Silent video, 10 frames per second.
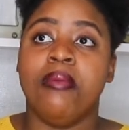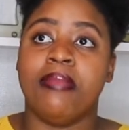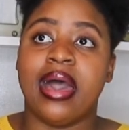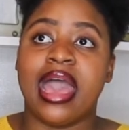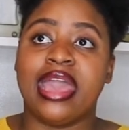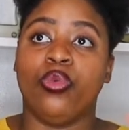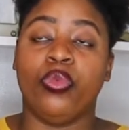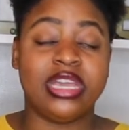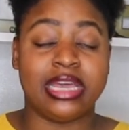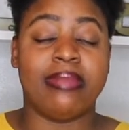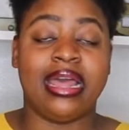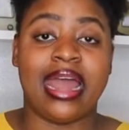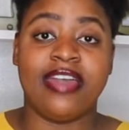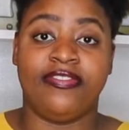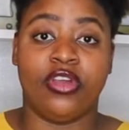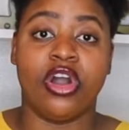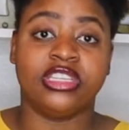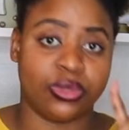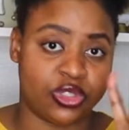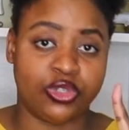my week in my life
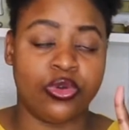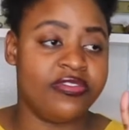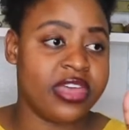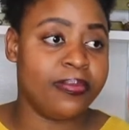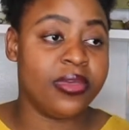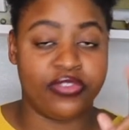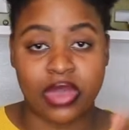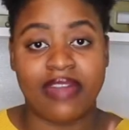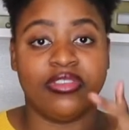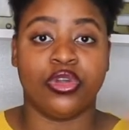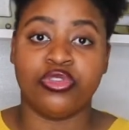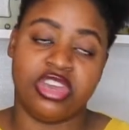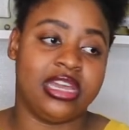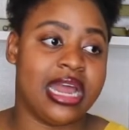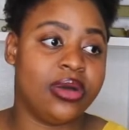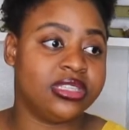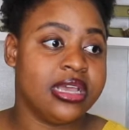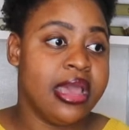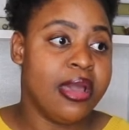vlogs there was two of them if you haven't go check it out